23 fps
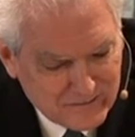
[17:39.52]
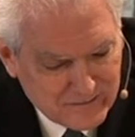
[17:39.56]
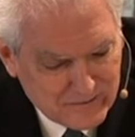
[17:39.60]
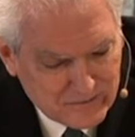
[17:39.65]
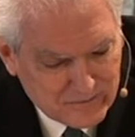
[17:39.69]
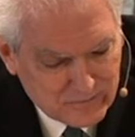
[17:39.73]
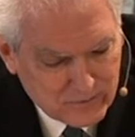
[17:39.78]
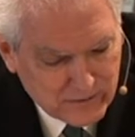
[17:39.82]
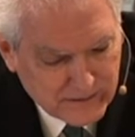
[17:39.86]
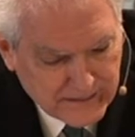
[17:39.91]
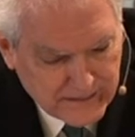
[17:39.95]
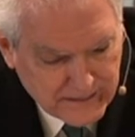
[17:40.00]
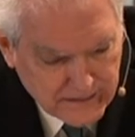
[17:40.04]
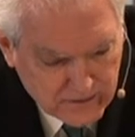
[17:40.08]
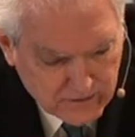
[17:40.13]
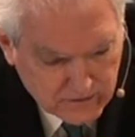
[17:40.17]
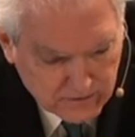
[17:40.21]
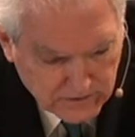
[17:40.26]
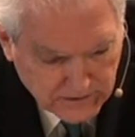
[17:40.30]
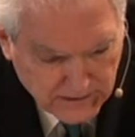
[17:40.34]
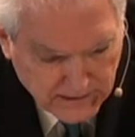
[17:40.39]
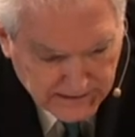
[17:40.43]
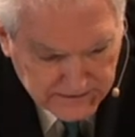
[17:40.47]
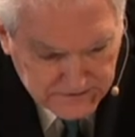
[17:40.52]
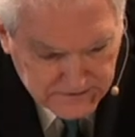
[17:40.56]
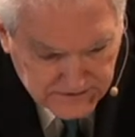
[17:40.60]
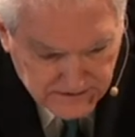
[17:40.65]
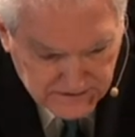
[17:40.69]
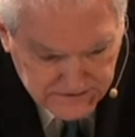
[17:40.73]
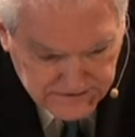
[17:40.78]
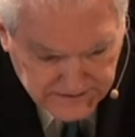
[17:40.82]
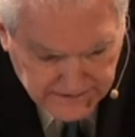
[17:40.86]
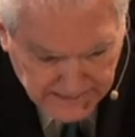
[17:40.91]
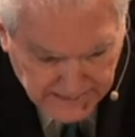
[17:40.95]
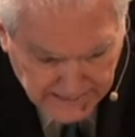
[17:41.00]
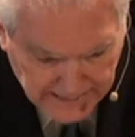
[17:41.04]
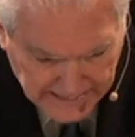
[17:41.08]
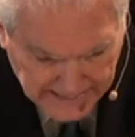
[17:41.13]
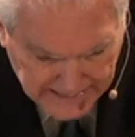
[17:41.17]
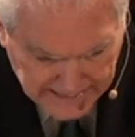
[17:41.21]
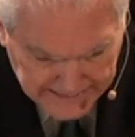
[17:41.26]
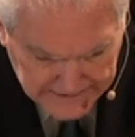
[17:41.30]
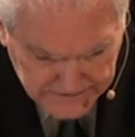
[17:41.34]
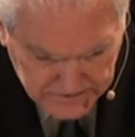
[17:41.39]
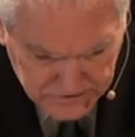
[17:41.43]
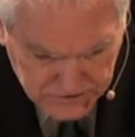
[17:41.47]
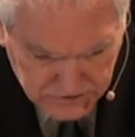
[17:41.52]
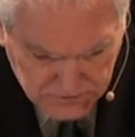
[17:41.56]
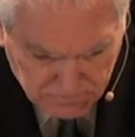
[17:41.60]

But here, God says he hates